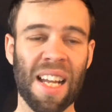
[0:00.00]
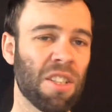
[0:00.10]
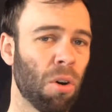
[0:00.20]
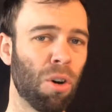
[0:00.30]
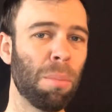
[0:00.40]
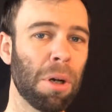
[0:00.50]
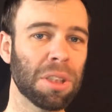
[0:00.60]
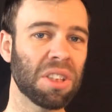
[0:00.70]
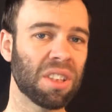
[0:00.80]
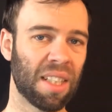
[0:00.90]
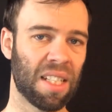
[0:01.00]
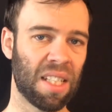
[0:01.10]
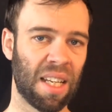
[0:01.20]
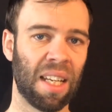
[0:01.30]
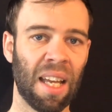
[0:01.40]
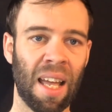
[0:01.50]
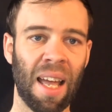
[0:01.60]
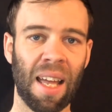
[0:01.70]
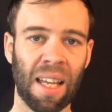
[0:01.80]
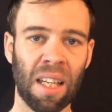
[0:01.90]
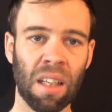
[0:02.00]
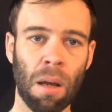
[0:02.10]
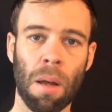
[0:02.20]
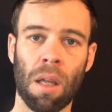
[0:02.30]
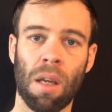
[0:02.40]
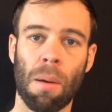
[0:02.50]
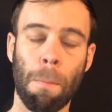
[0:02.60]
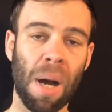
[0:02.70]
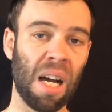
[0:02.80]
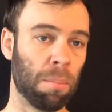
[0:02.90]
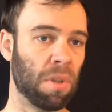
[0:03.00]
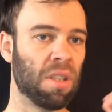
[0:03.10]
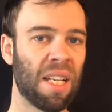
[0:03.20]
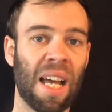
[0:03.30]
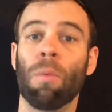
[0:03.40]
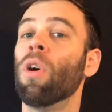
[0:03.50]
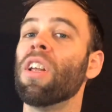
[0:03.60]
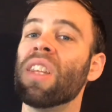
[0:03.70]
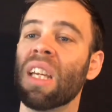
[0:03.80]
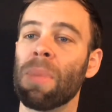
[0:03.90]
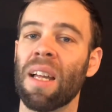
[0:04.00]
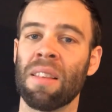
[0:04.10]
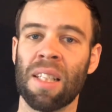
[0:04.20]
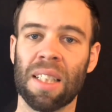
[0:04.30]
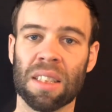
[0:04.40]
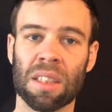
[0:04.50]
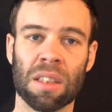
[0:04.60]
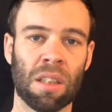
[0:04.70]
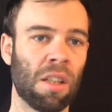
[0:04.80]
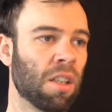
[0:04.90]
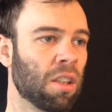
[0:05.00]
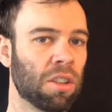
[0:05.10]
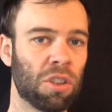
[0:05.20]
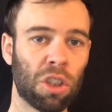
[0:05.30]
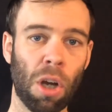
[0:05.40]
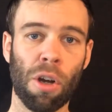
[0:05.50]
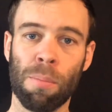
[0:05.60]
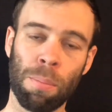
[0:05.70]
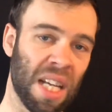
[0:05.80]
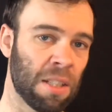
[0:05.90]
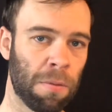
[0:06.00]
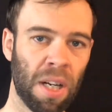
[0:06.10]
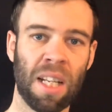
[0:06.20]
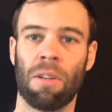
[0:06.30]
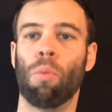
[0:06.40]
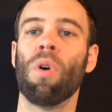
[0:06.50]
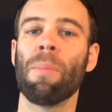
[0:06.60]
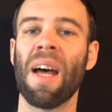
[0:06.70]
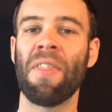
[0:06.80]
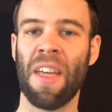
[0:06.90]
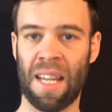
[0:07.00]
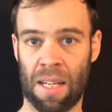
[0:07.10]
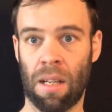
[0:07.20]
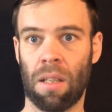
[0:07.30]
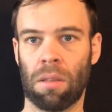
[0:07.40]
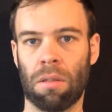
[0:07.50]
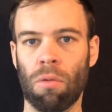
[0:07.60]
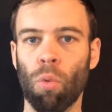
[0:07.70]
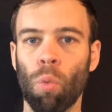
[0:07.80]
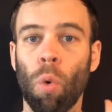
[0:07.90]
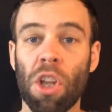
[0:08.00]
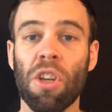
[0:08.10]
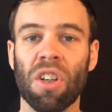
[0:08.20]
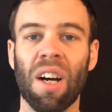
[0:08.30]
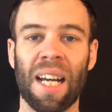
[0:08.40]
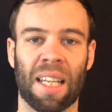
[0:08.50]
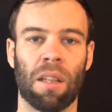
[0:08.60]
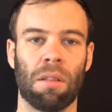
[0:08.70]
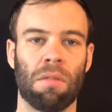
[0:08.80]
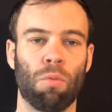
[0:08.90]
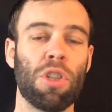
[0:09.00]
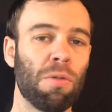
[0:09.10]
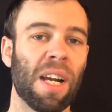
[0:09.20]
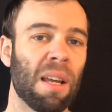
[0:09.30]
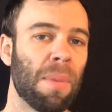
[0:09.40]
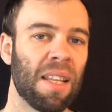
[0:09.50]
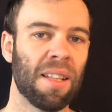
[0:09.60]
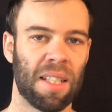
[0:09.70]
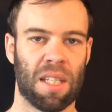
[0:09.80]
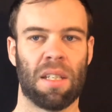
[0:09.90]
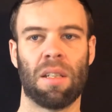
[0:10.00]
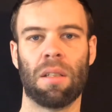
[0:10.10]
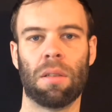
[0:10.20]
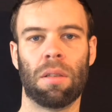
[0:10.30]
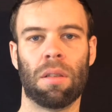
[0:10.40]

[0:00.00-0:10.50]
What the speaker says: It's almost like saying, hey, mum, dad, what do you think about this? Joe, best friend, what about that? What do you like? Would you recommend this?